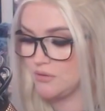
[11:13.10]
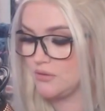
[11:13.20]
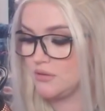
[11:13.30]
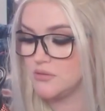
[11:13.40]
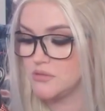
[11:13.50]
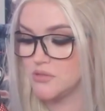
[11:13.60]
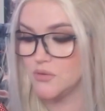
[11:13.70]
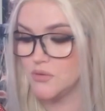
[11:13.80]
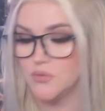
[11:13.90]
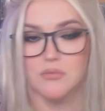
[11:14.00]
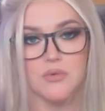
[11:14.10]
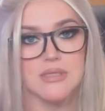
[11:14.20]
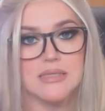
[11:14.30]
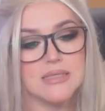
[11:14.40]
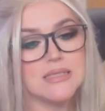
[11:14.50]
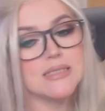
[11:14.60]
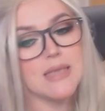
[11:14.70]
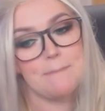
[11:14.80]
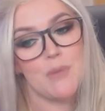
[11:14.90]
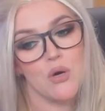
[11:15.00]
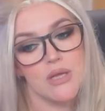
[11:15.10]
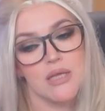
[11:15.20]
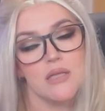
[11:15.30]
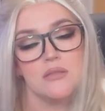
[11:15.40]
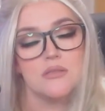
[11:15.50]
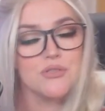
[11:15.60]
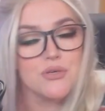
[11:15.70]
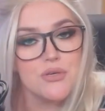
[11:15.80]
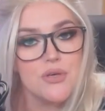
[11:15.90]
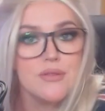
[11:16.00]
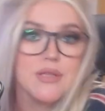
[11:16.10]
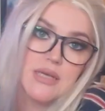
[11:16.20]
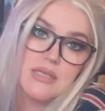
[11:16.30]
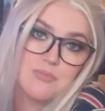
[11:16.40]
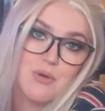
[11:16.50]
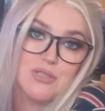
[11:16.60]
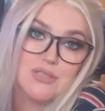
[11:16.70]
So we're gonna skip on into the next part.